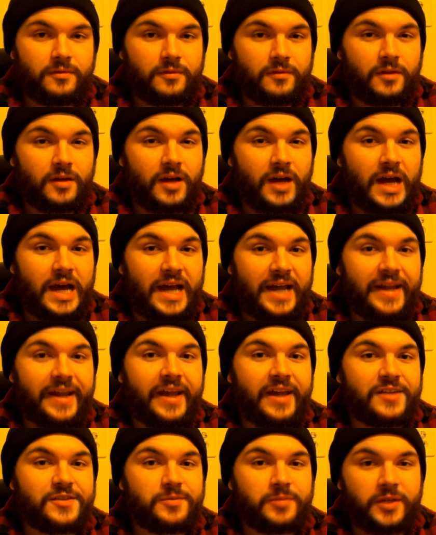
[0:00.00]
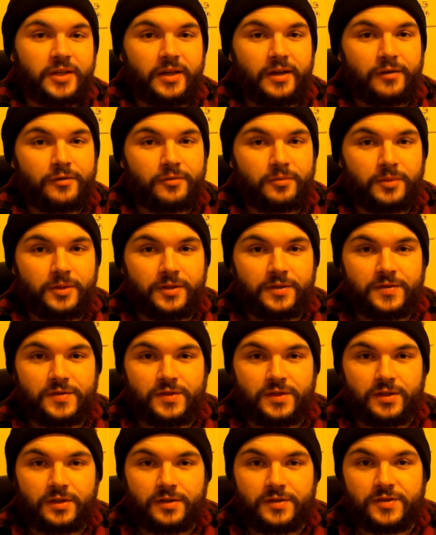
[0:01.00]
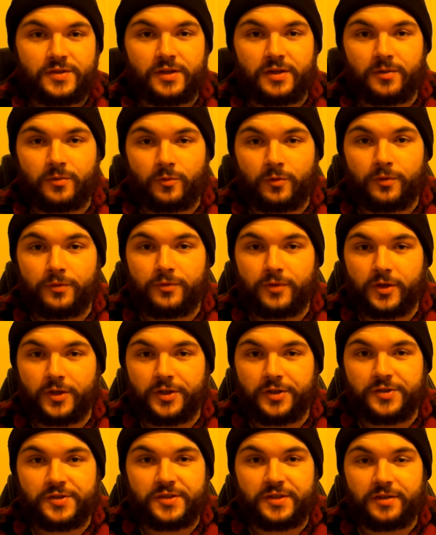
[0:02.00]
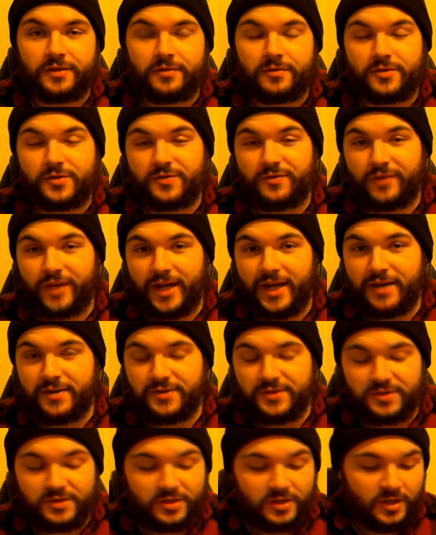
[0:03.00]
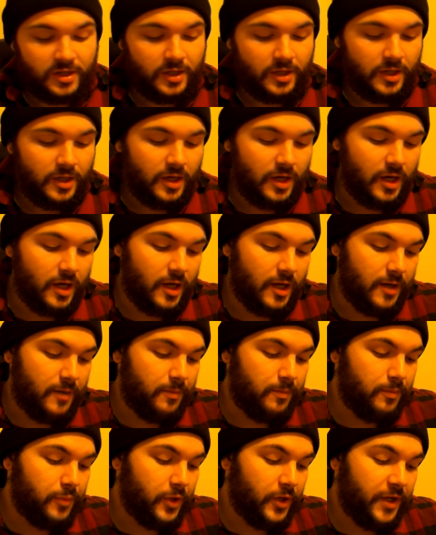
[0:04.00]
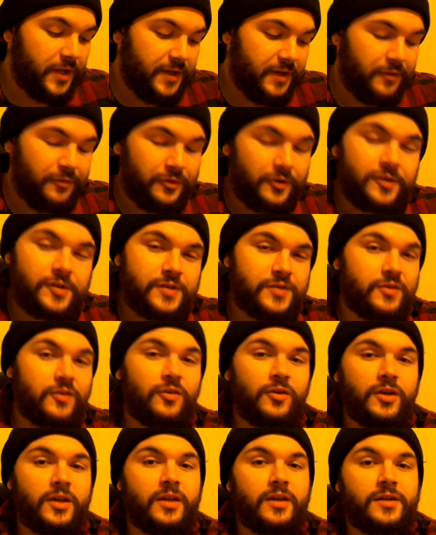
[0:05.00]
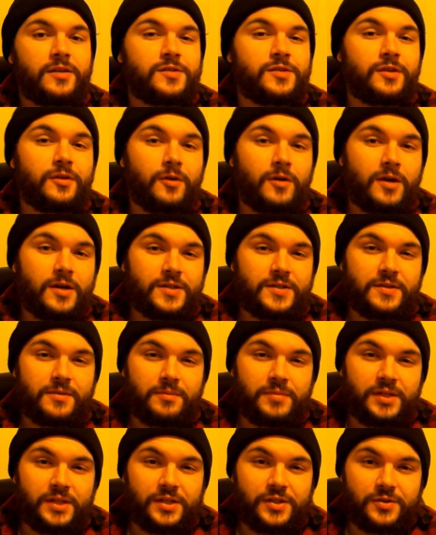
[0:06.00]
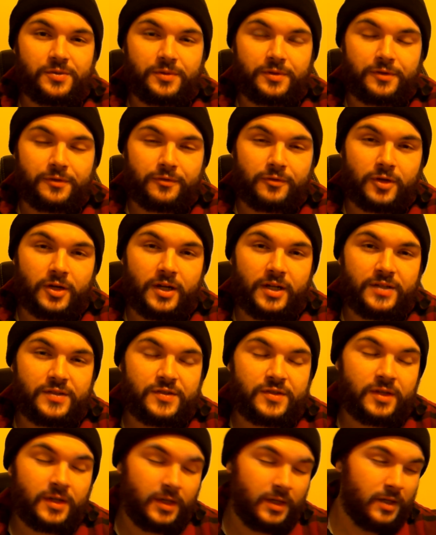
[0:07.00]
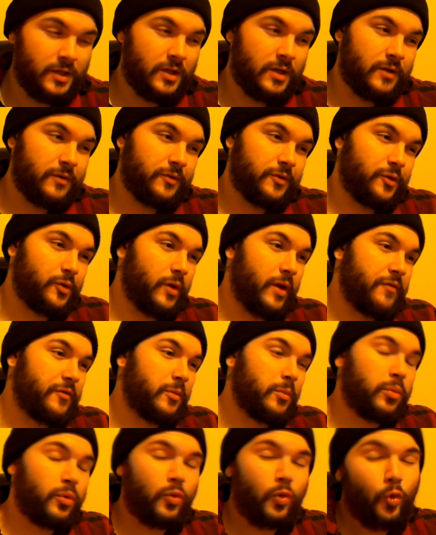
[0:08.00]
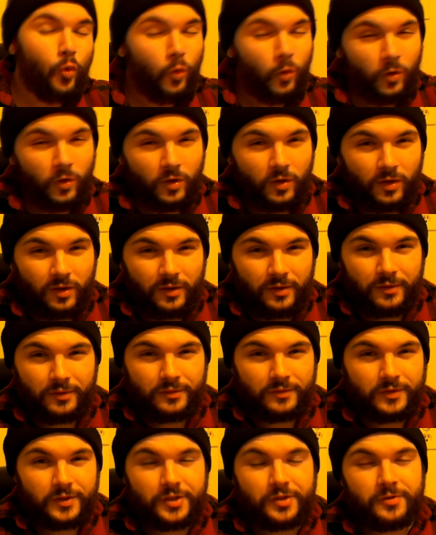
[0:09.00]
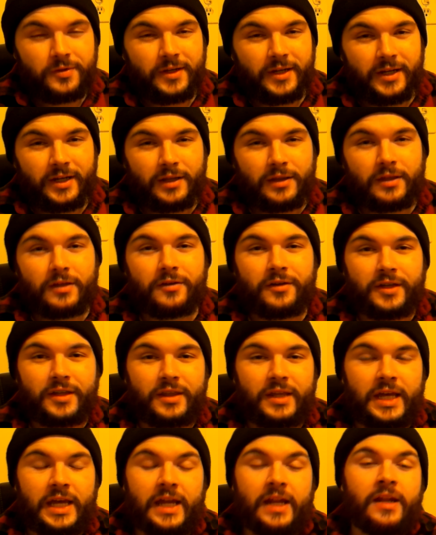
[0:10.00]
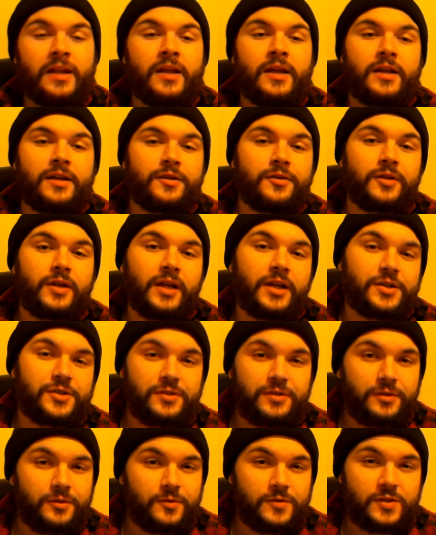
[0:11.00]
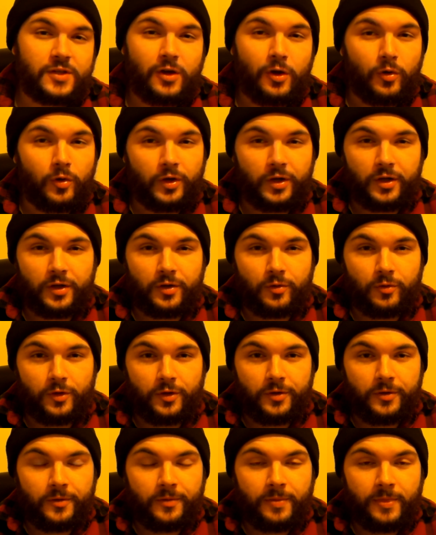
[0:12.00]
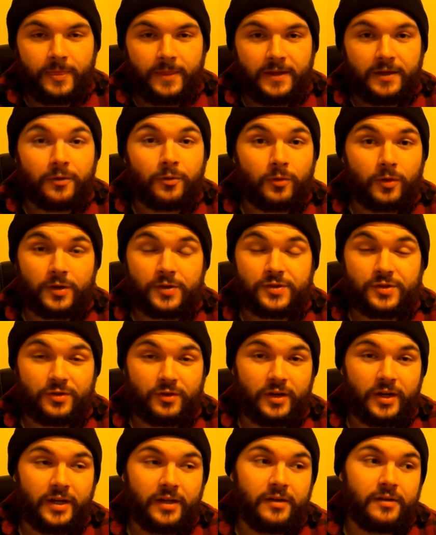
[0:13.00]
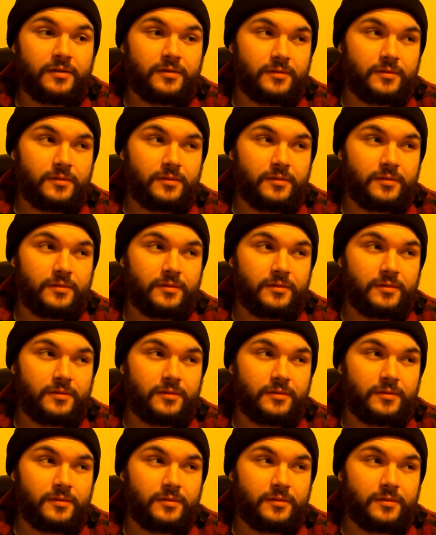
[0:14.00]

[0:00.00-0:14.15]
a high SPF because the sun will fuck your skins fast. But if you're just looking to go out to the beach with your friends, if you have a pool, if you're doing anything like that, you can actually use coconut oil, and it works great.